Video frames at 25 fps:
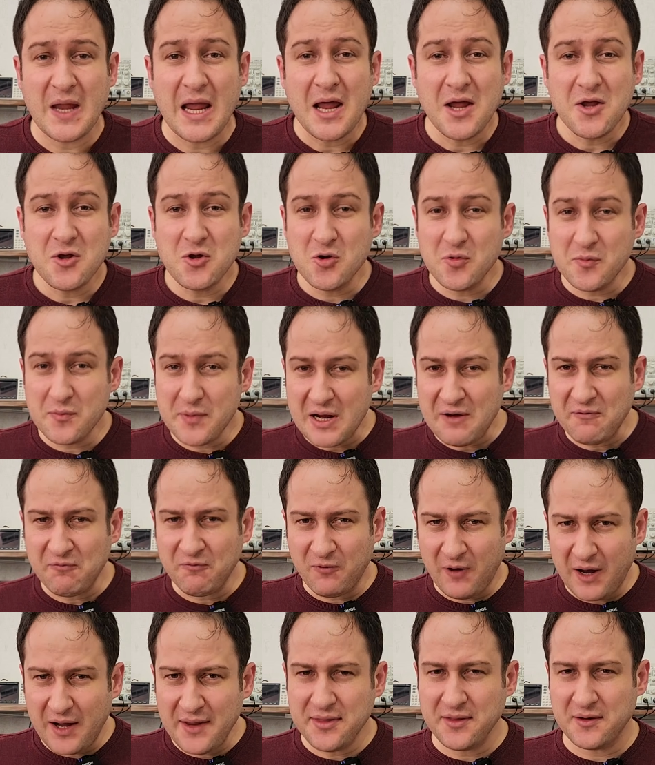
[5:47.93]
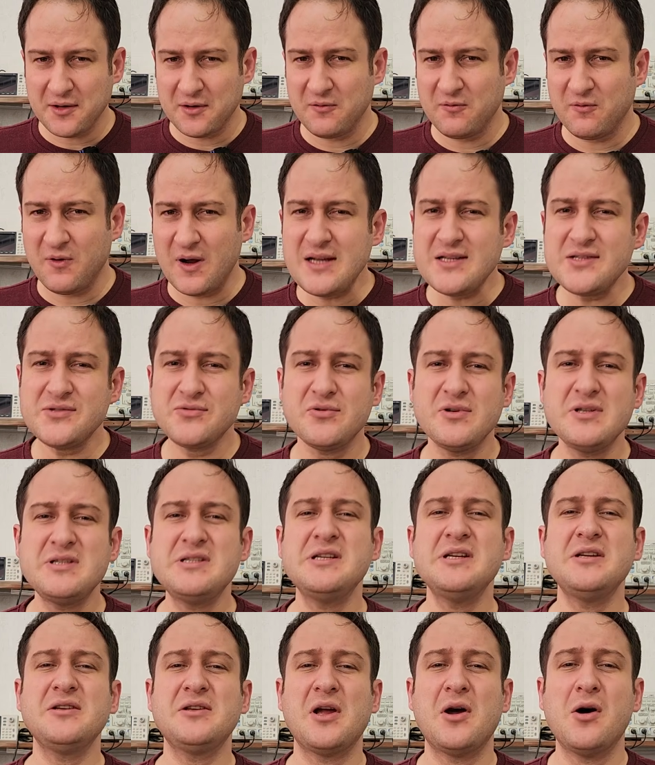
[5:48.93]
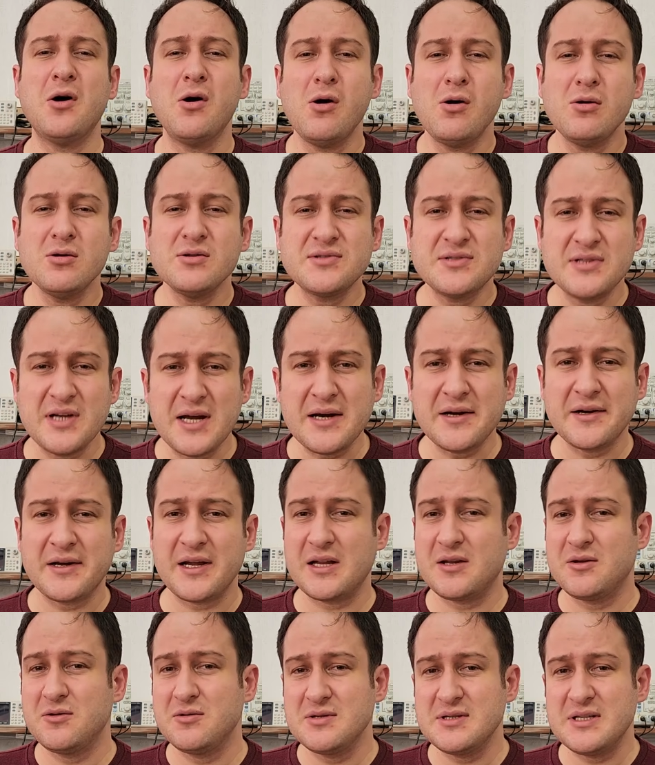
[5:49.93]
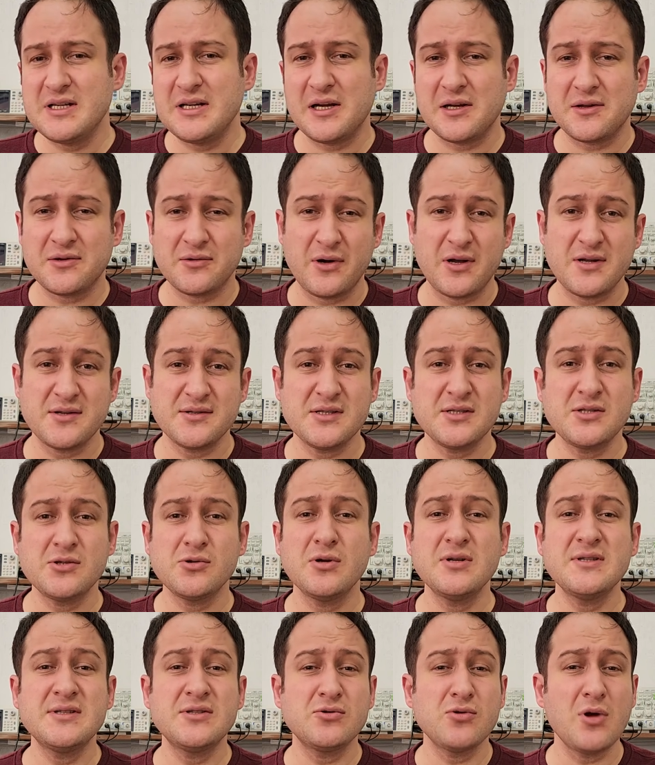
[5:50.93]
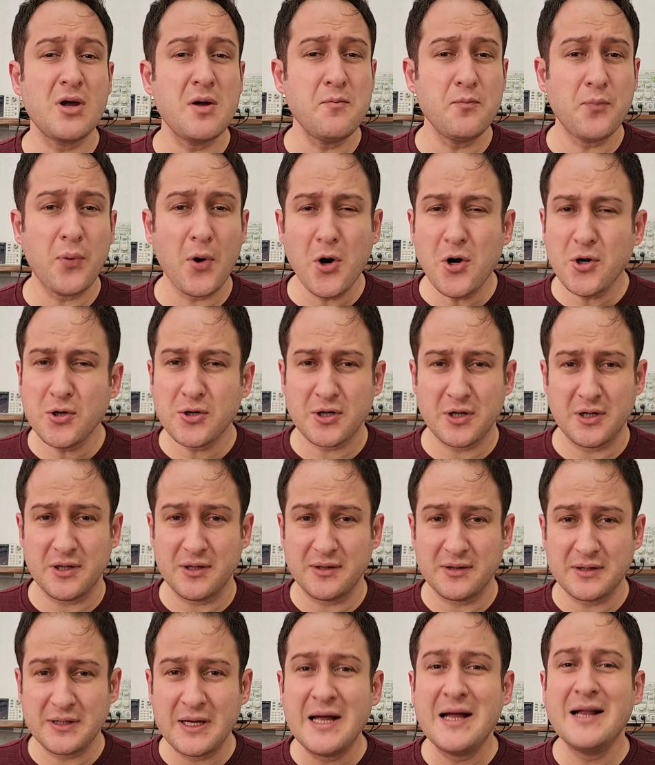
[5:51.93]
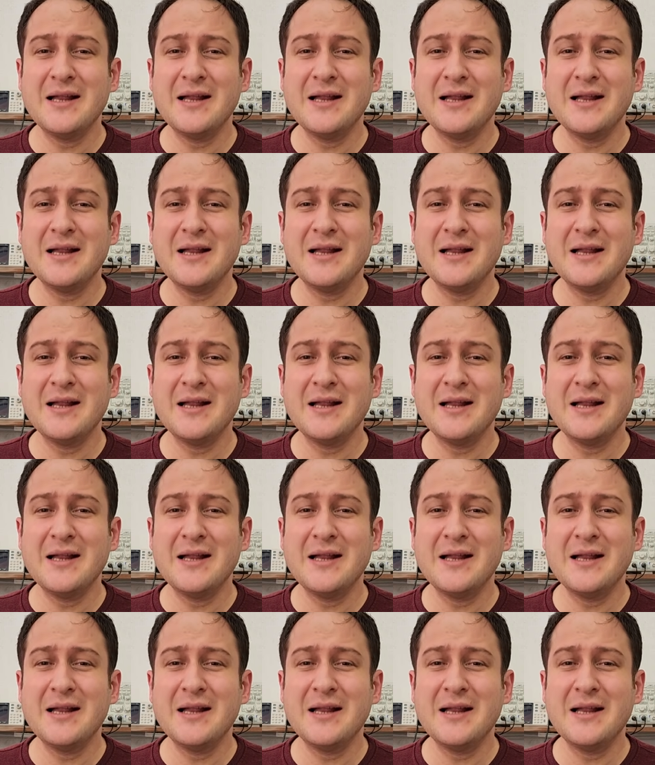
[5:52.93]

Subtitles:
You may wonder why switching the whole circuit using a transistor is so important.